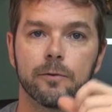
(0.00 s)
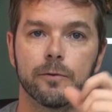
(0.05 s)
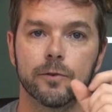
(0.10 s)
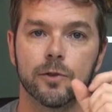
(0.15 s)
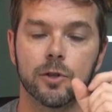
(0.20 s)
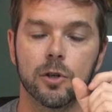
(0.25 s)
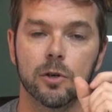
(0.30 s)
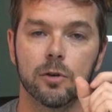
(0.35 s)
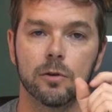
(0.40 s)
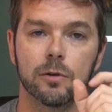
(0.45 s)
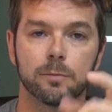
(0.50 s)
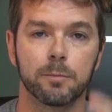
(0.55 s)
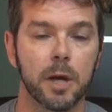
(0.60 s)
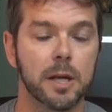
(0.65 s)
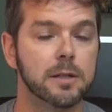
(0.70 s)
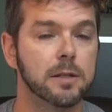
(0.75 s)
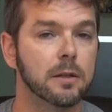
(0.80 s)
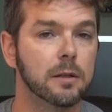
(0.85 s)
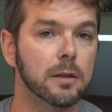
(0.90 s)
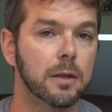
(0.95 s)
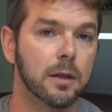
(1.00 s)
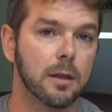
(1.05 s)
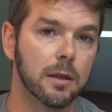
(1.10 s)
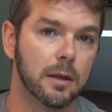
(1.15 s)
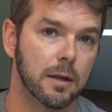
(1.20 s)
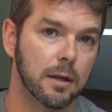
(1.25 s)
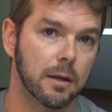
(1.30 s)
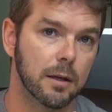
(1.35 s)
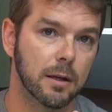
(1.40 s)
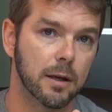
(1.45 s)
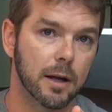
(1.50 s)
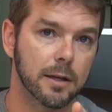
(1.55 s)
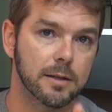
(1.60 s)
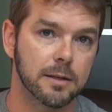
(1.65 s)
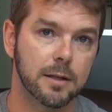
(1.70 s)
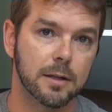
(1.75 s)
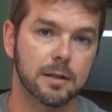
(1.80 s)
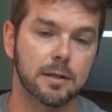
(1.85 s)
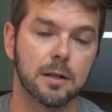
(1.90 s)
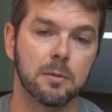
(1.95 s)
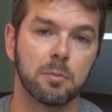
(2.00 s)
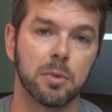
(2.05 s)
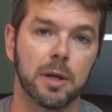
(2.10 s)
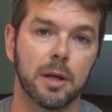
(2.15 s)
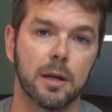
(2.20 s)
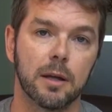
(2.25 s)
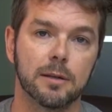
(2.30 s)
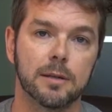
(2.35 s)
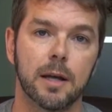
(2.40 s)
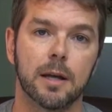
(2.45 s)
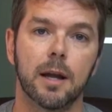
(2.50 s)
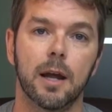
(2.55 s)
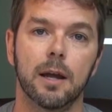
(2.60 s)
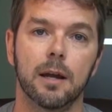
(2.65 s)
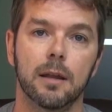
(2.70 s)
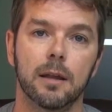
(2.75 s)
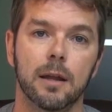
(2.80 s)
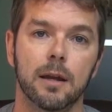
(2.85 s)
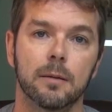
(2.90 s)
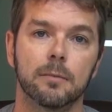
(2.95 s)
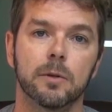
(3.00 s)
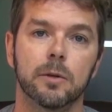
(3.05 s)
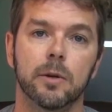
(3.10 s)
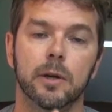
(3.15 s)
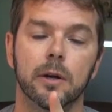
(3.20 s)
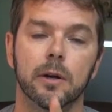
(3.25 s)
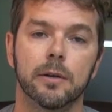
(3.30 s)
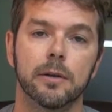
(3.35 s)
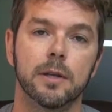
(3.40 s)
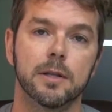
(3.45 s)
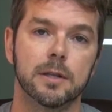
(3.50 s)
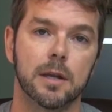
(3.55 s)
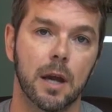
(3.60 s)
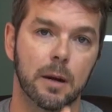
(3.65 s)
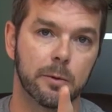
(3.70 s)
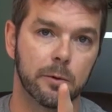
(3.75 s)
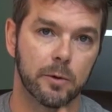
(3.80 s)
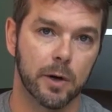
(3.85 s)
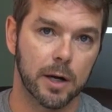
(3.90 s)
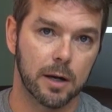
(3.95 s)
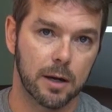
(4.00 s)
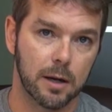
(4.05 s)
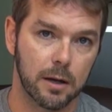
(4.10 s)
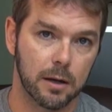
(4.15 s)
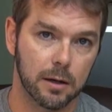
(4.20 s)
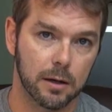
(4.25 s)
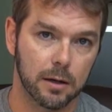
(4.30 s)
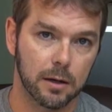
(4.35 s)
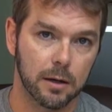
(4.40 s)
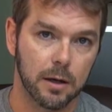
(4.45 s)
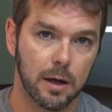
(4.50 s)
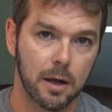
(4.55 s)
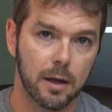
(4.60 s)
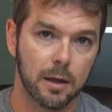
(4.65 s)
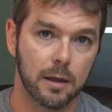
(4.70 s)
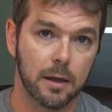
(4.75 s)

So basically the 60p 1080 that I'm doing on this camera right here